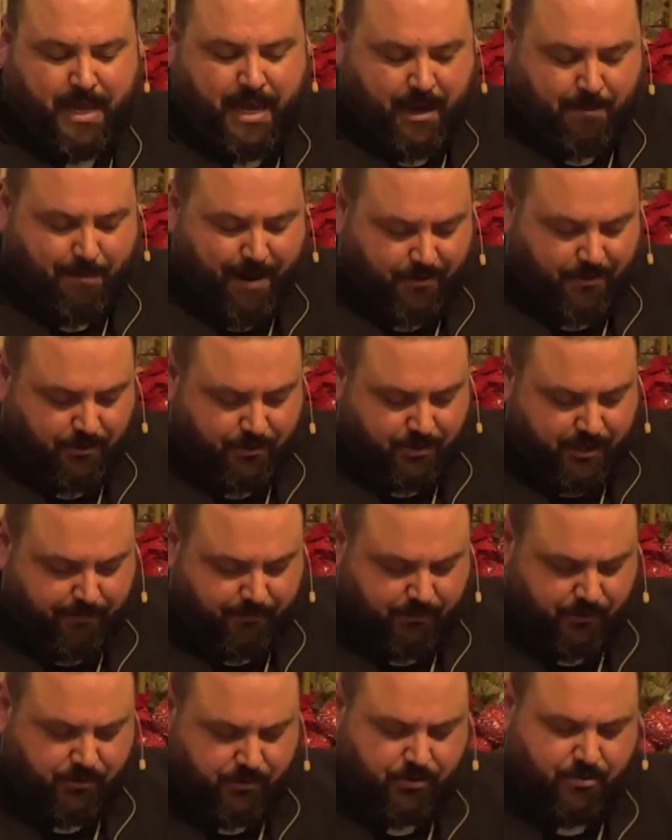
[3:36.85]
In Matthew
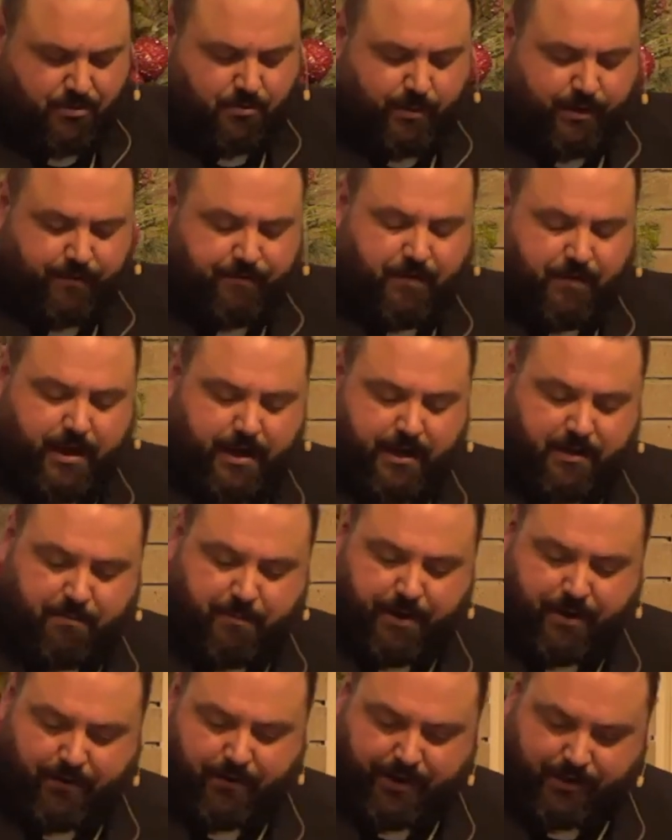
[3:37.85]
chapter 2, we find
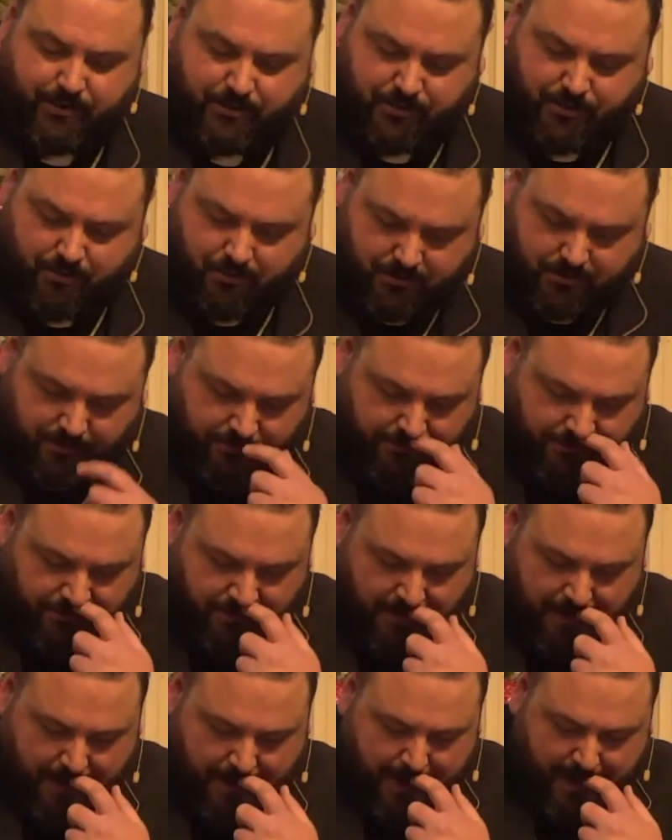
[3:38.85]
Mary and
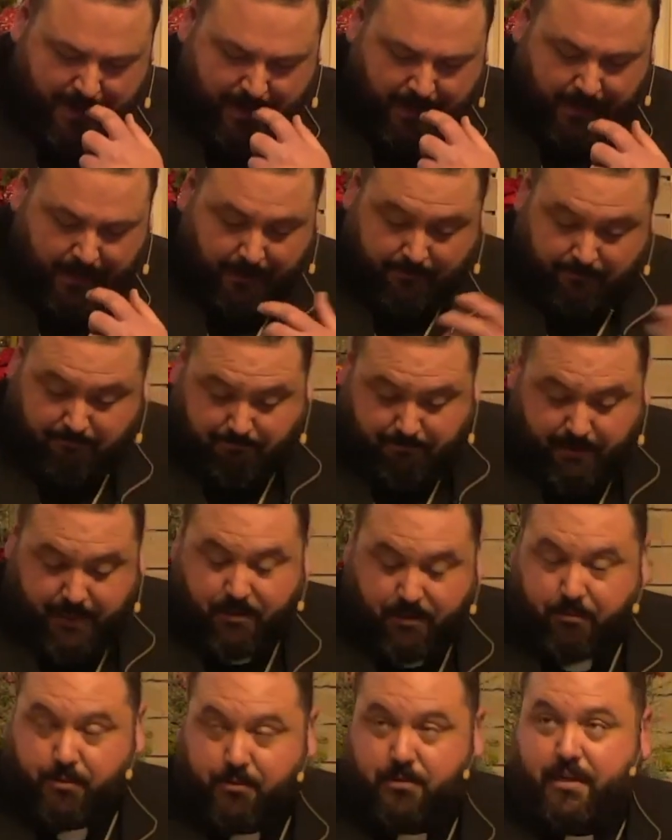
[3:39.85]
Joseph
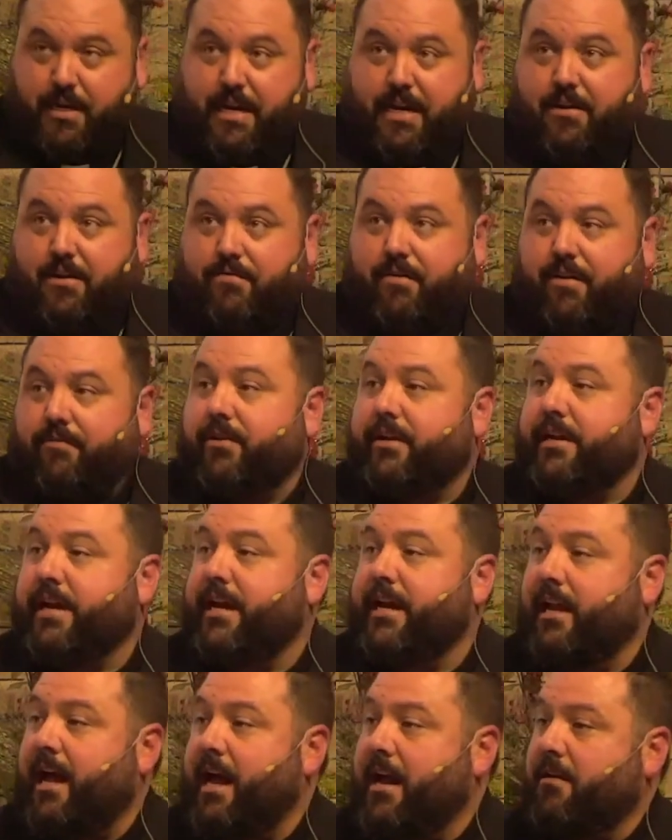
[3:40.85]
in the routine of
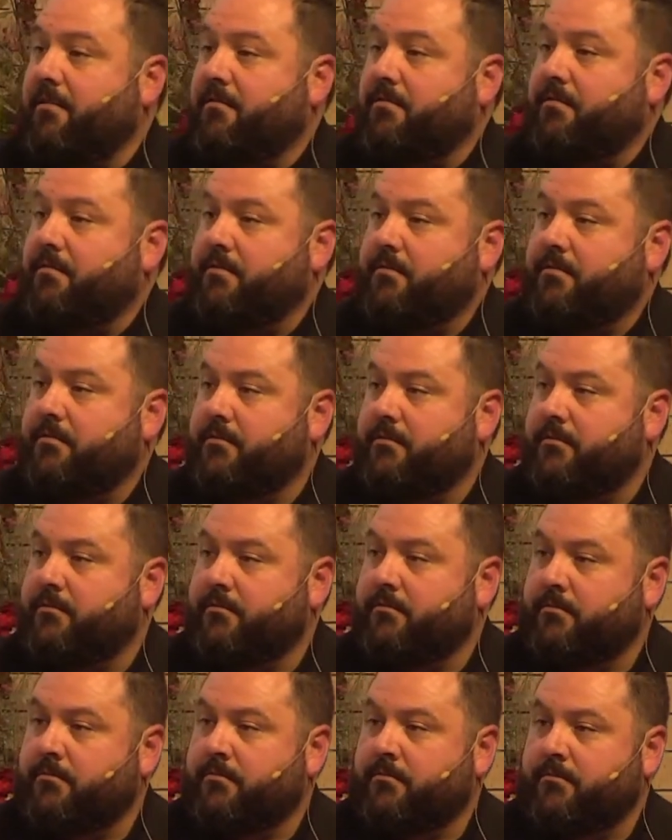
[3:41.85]
everyday life.
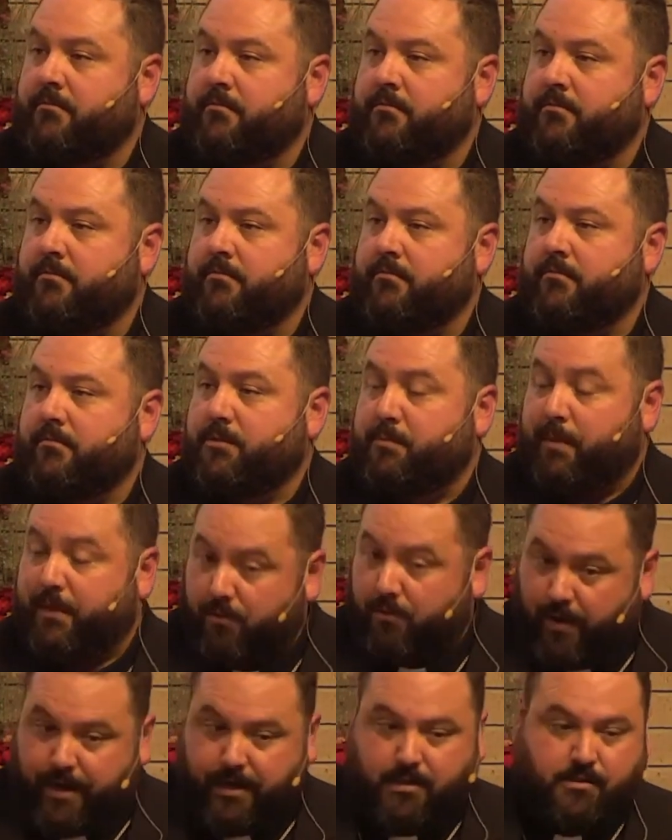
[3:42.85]
It's
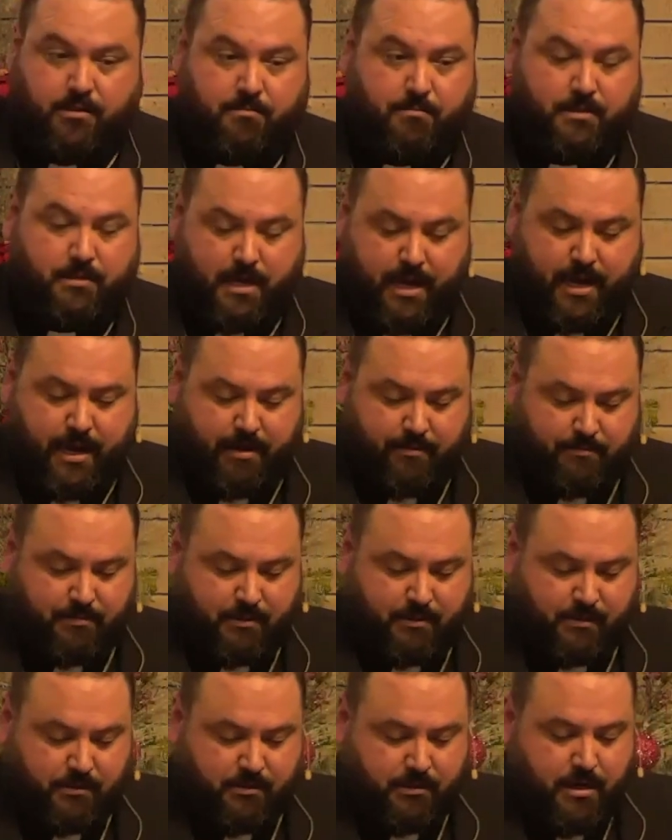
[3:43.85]
been quite some time
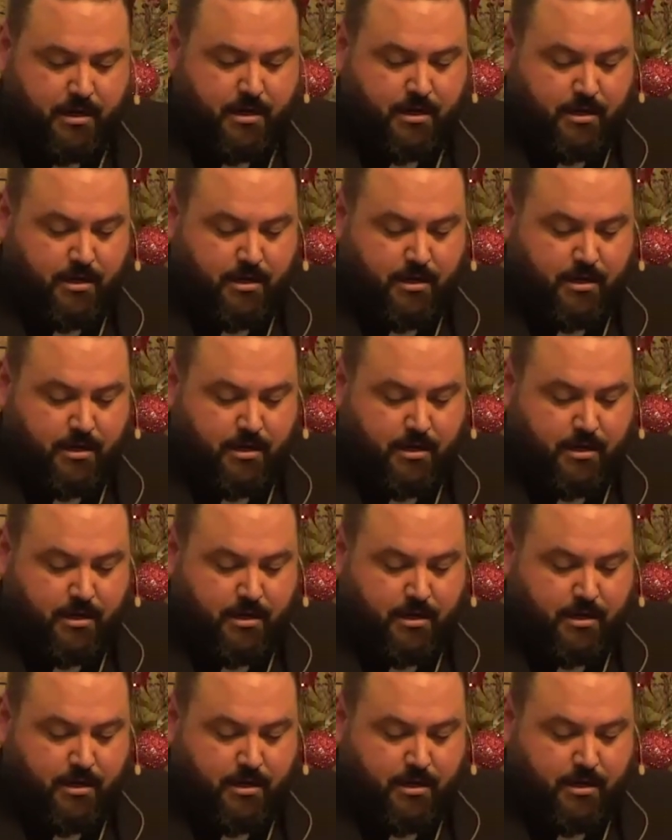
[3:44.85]
since